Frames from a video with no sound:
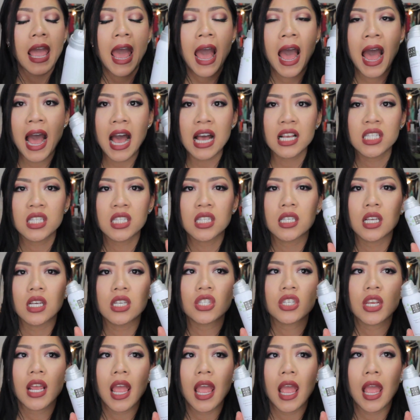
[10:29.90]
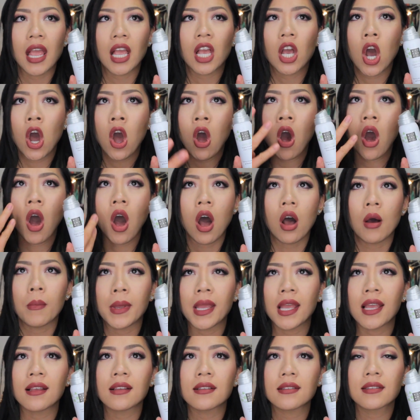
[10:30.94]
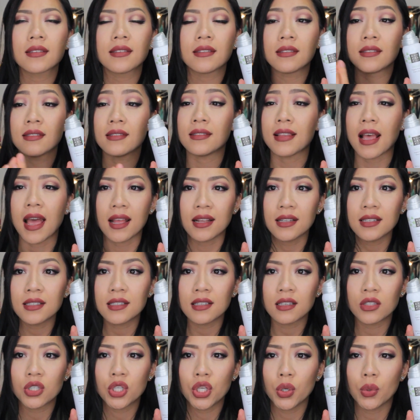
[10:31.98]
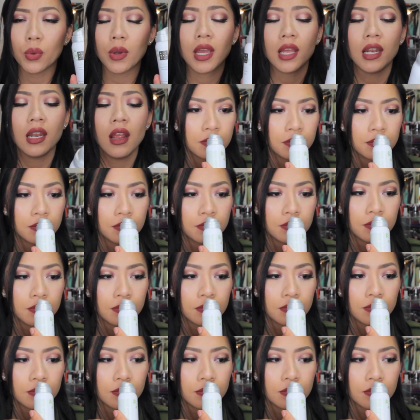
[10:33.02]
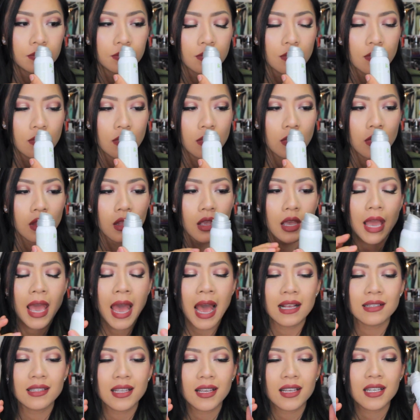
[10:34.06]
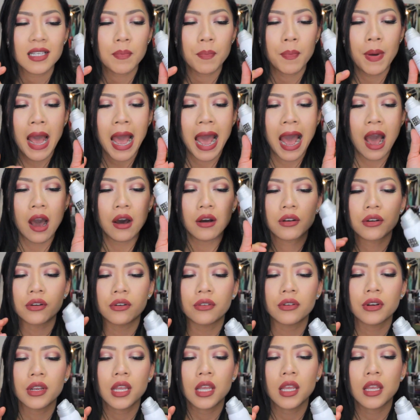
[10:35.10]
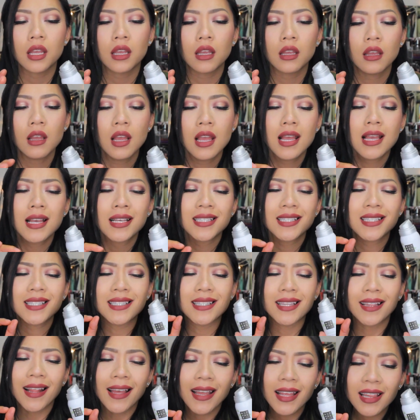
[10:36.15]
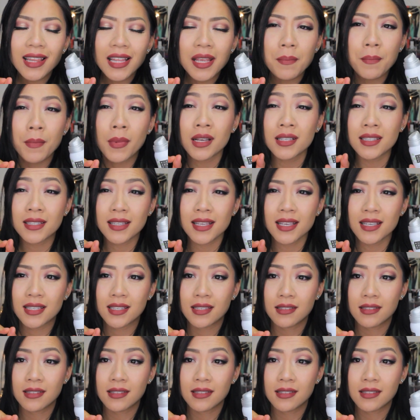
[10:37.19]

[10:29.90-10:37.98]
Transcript: It has such a calming scent to it. It has like a powdery, slightly musky